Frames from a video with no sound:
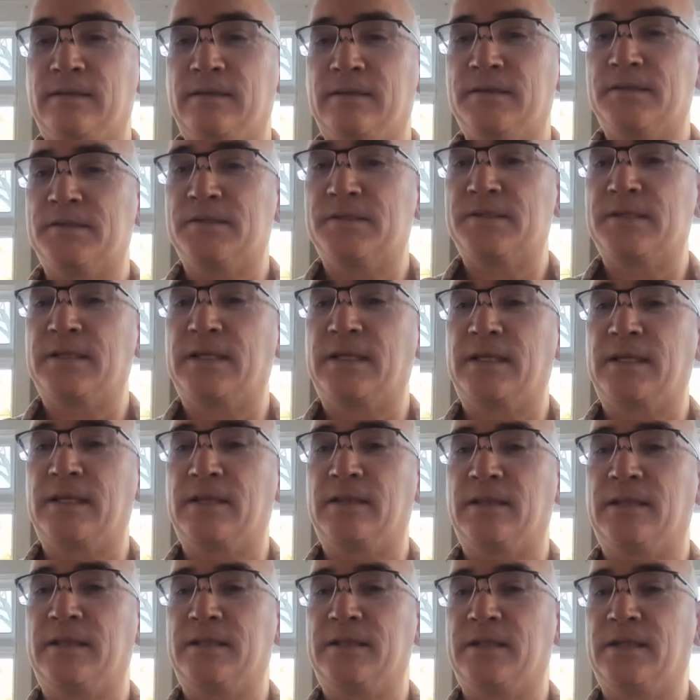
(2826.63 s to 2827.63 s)
let's see,
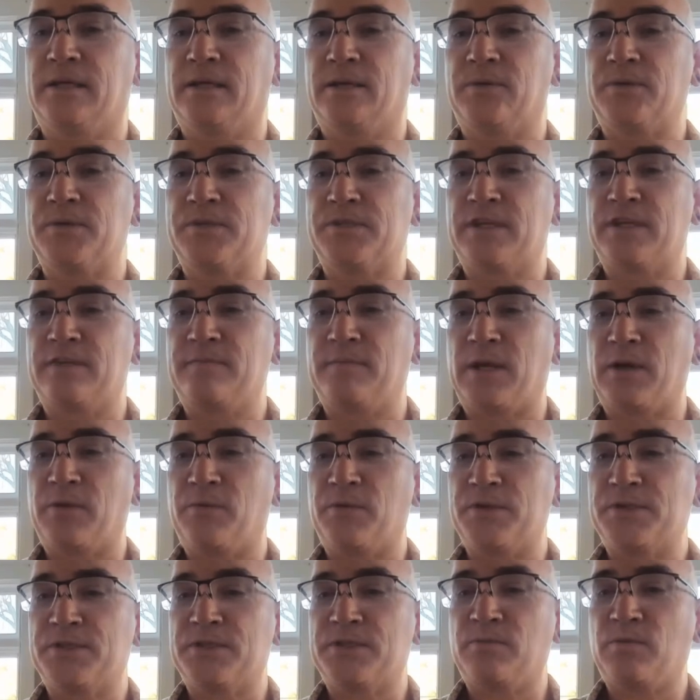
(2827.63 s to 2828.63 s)
Linda received my
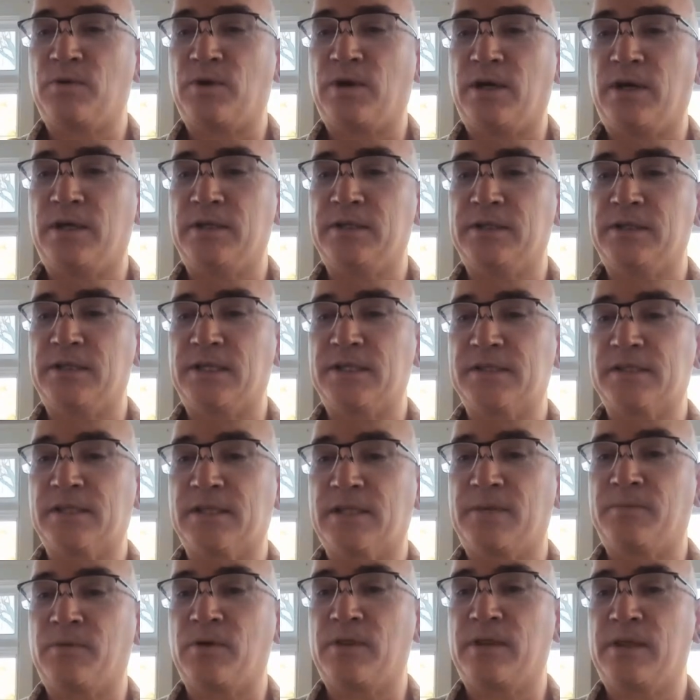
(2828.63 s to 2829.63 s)
wisdom wand, and I
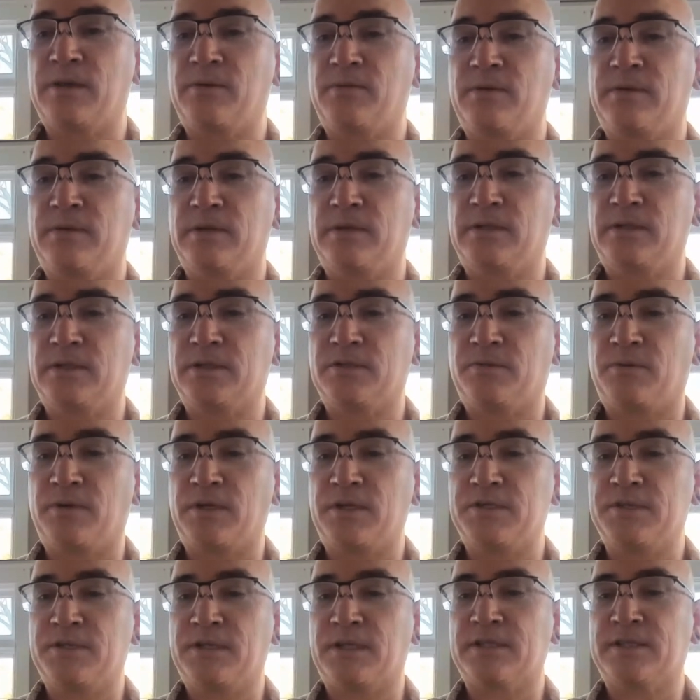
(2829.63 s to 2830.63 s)
slept with it within the
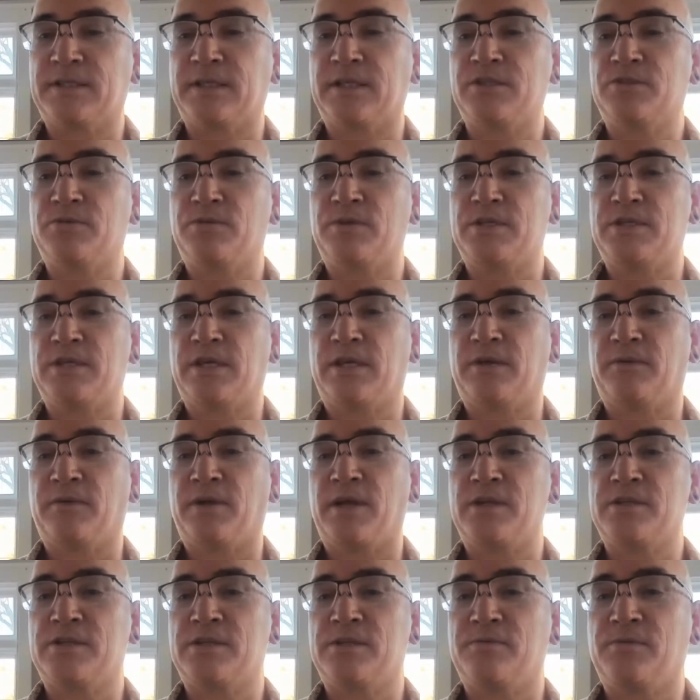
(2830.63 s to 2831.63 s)
26th century
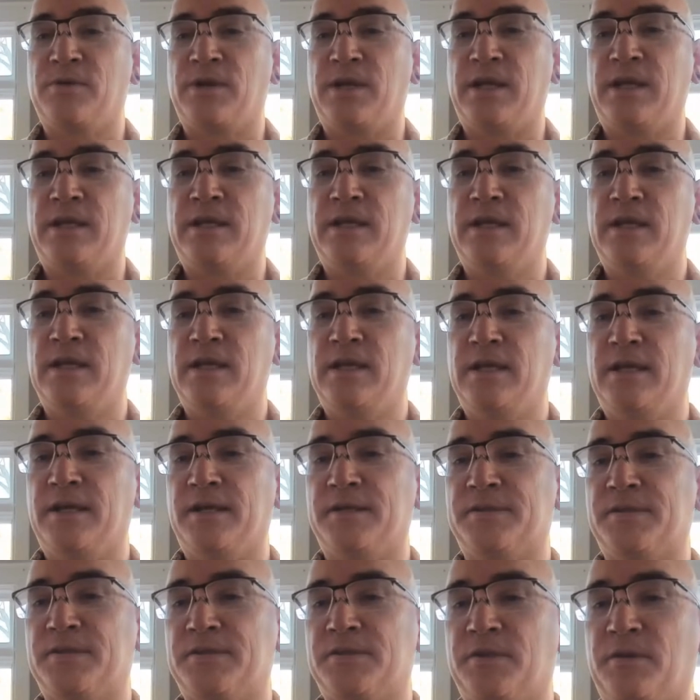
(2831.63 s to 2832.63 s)
generation ring.
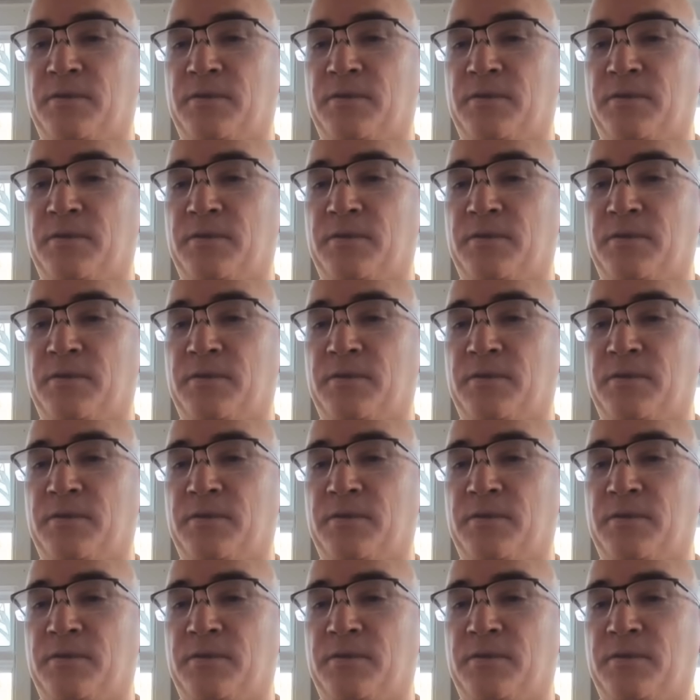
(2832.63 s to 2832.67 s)
Is this